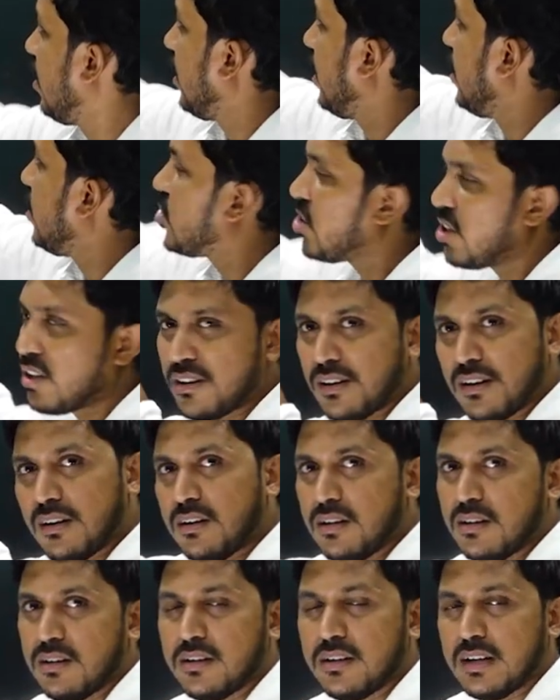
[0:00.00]
in
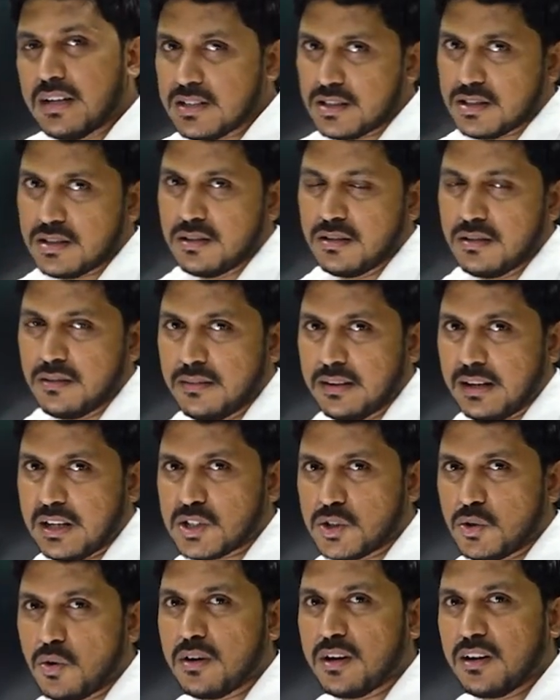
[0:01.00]
general yes there
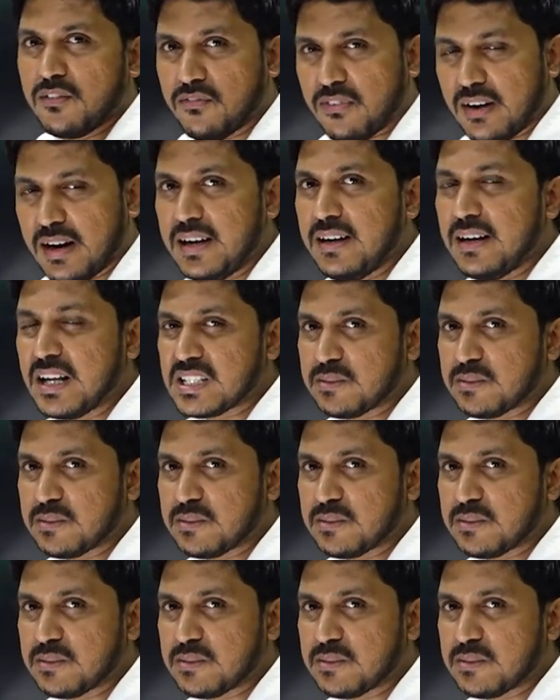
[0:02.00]
is no defined